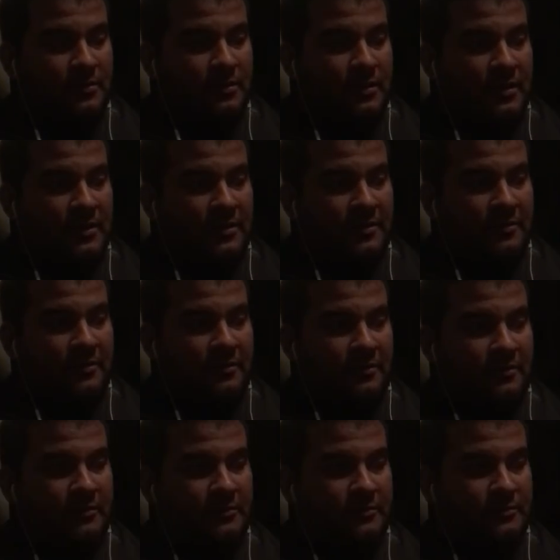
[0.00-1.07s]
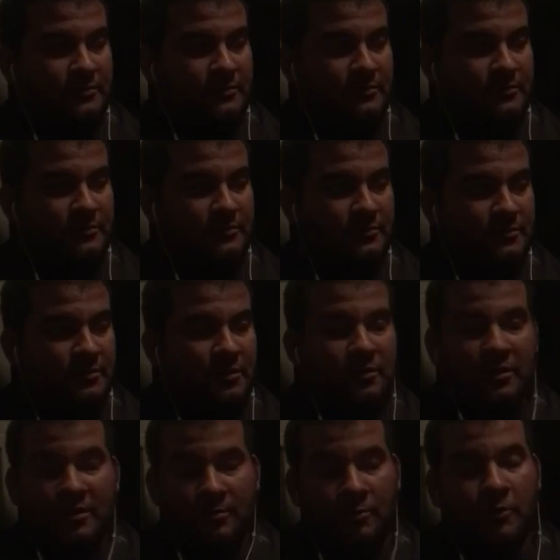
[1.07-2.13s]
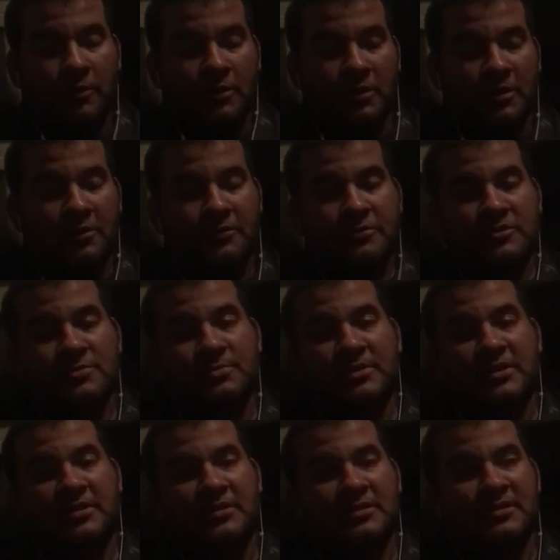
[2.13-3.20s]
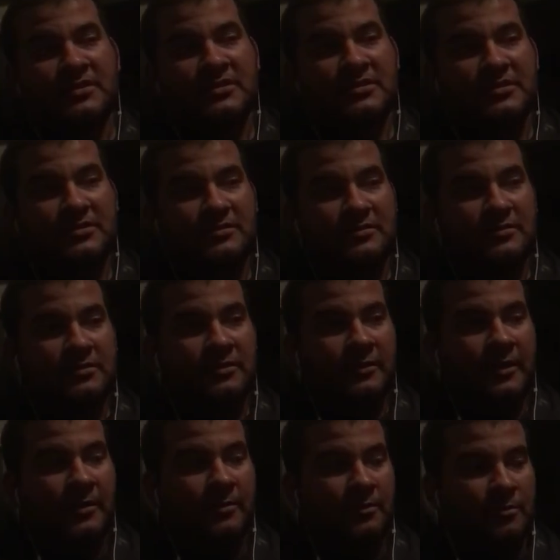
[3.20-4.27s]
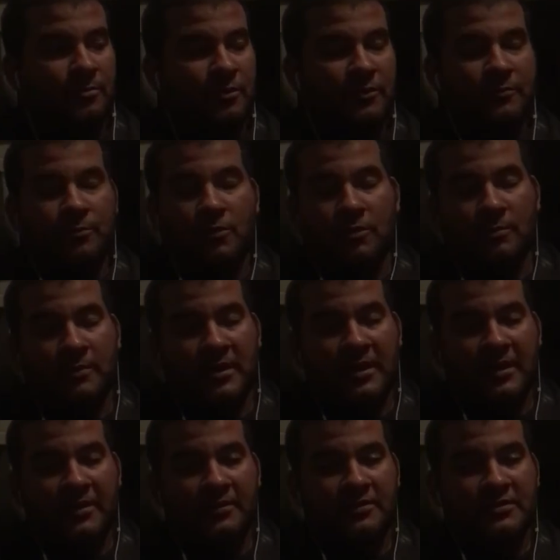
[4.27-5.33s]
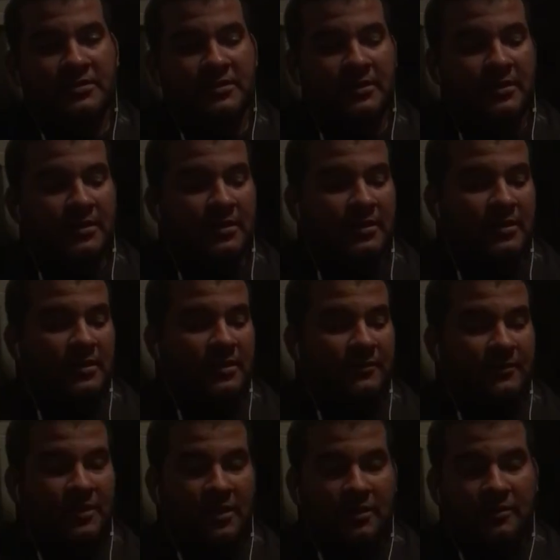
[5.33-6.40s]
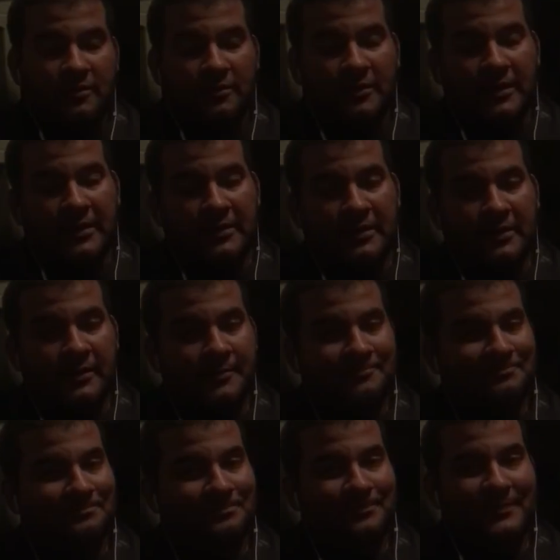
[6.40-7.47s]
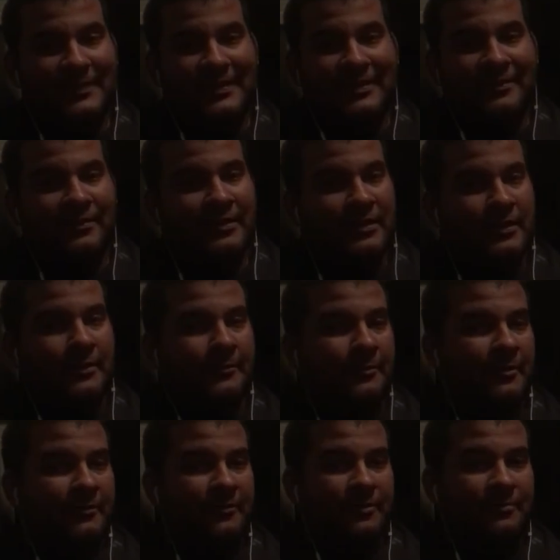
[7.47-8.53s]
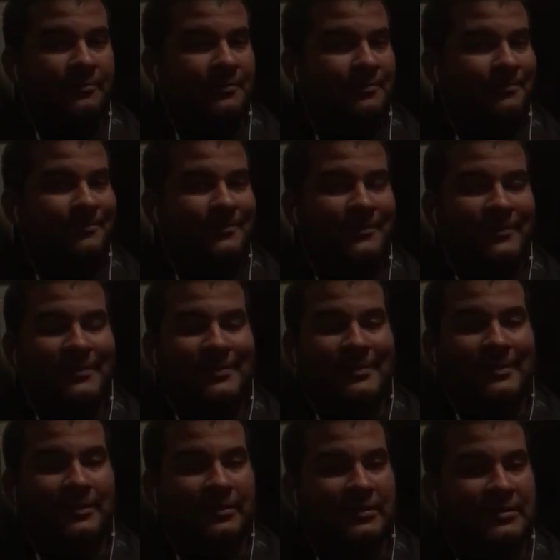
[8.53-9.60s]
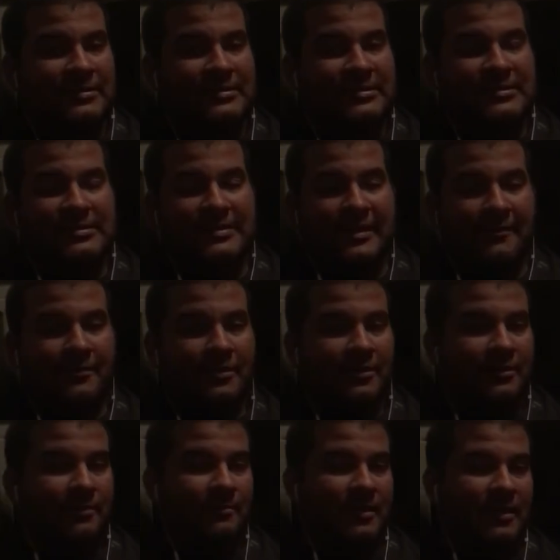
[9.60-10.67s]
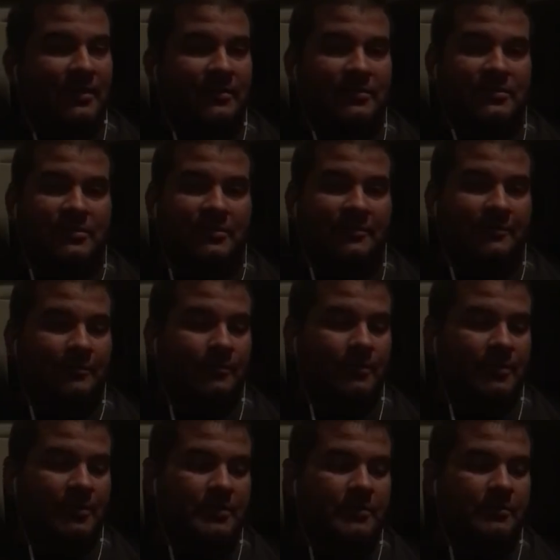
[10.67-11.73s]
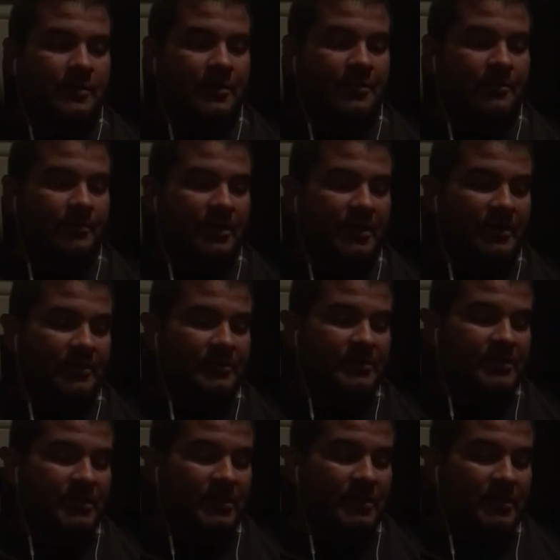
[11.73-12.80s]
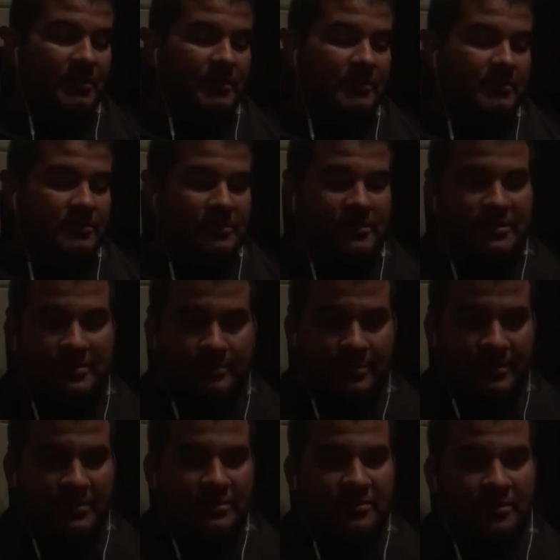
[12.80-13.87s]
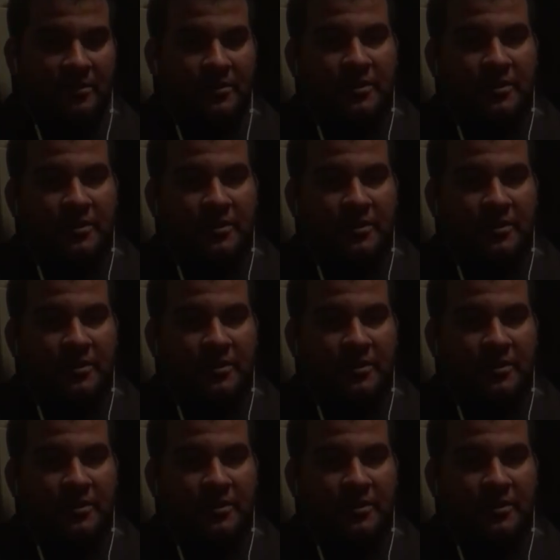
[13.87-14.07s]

and you'll get more loads because you're able to move more miles. If done correctly, you'll get anywhere from 3,700 miles to 4,200 miles. Just depends on